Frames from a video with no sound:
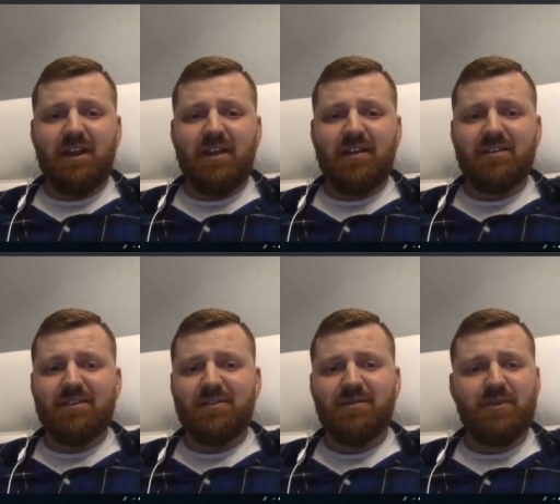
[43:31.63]
And
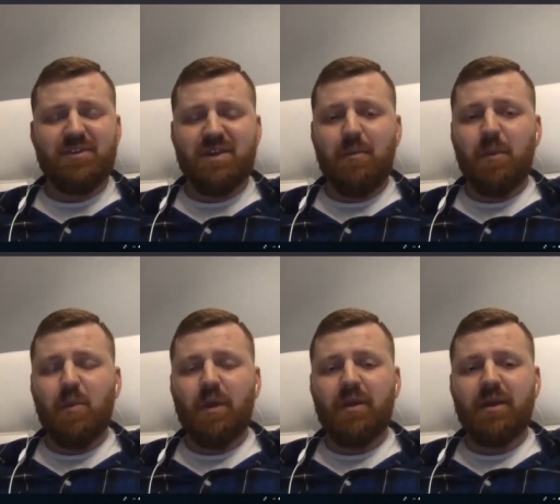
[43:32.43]
for
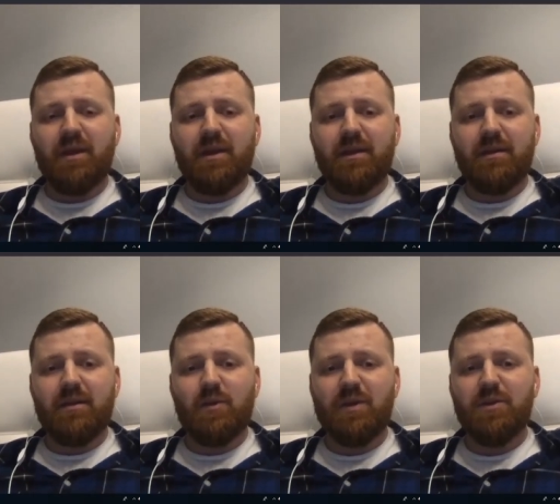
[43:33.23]
example,
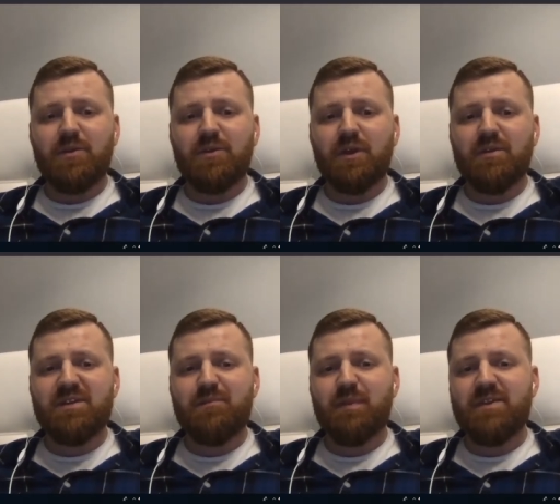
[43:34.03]
when you don't
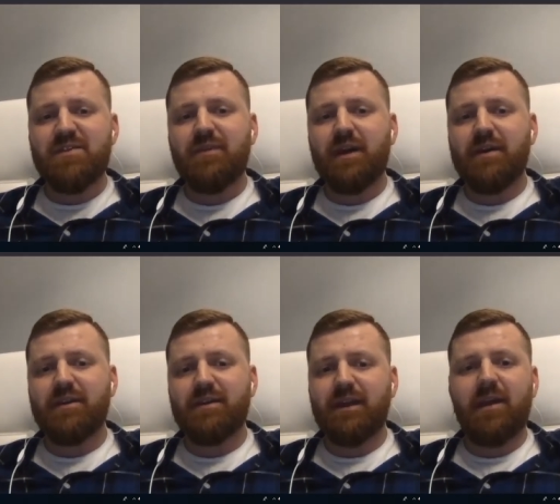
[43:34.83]
specify
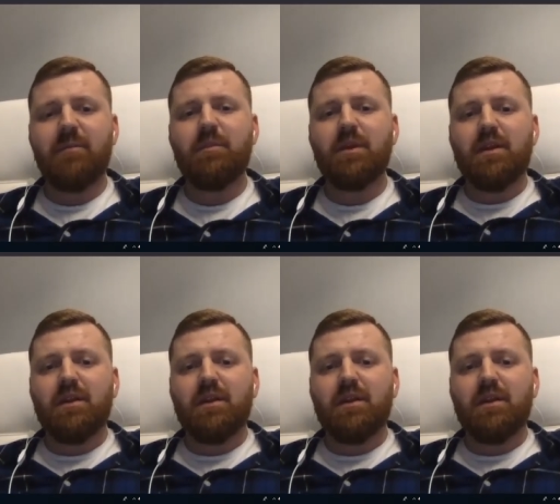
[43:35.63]
the name